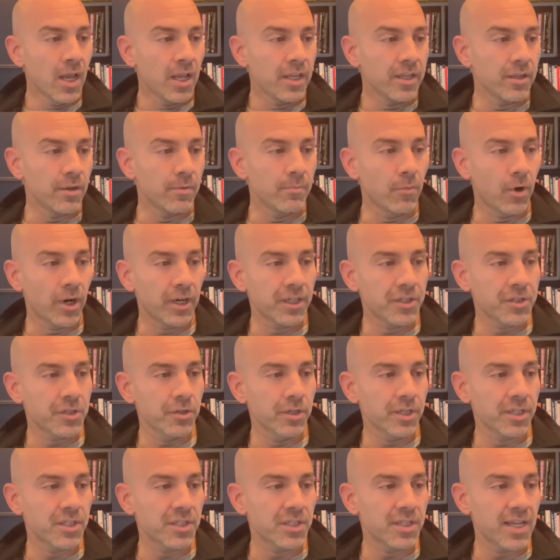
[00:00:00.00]
Markets
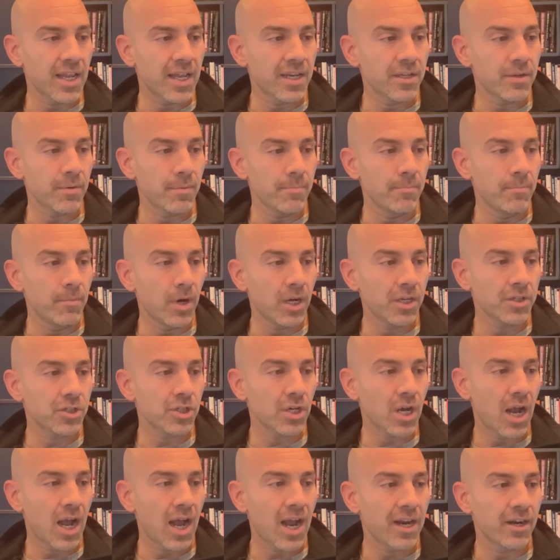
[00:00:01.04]
could extend much
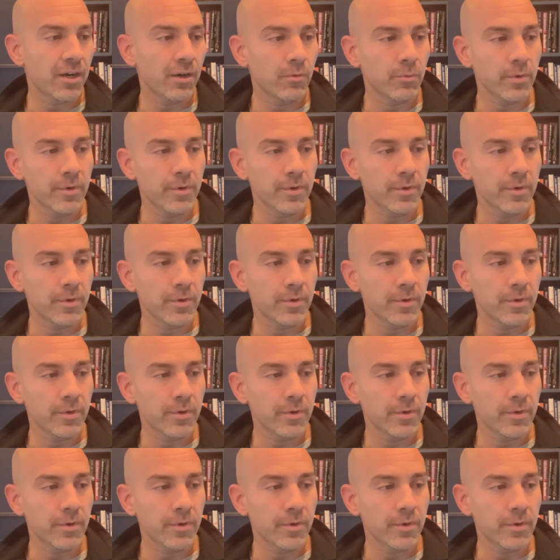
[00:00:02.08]
higher.